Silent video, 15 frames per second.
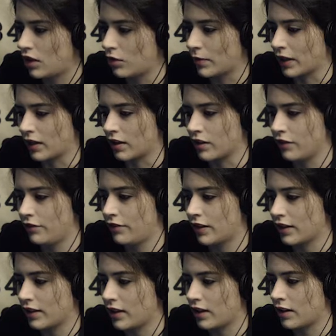Oh my god, are you
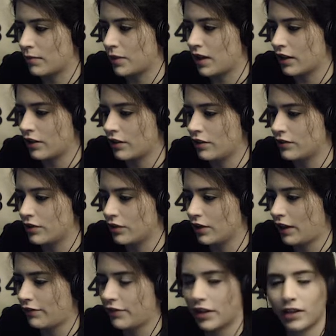fucking kidding me? I could have
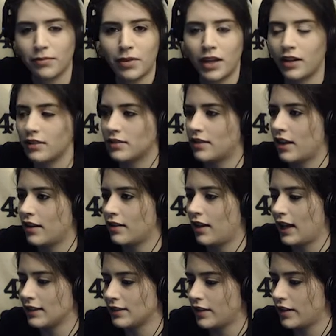sold that fucking pane of stained
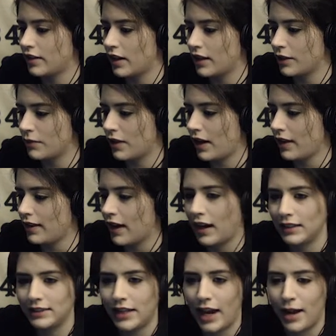glass here anyway.
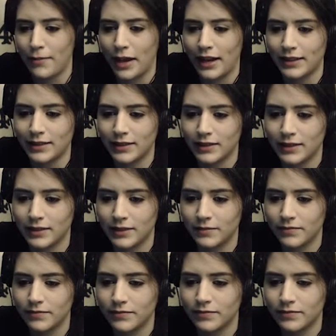God damn it!
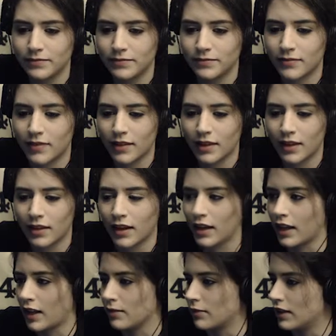
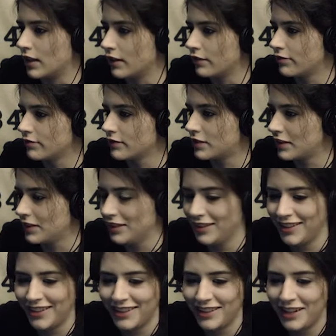I hate my life.
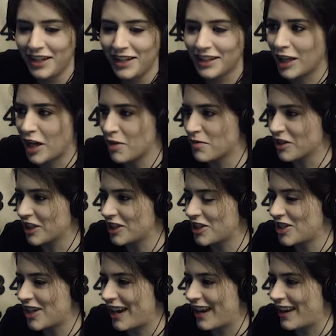Labor
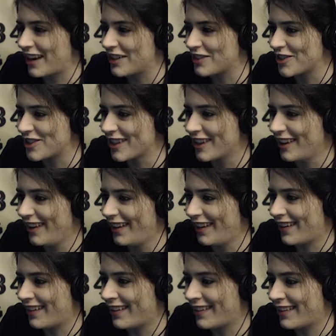exchange.
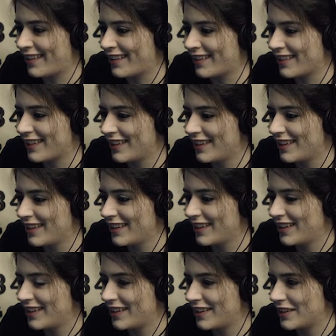Where's
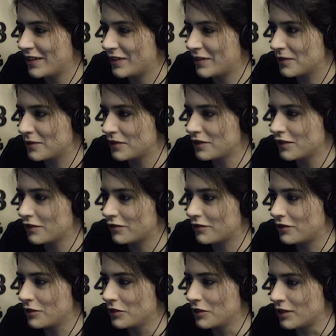the
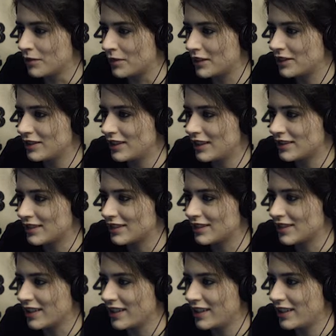fuel? Am I just not
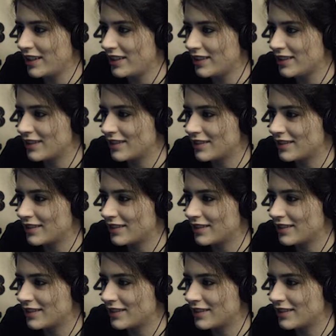seeing it?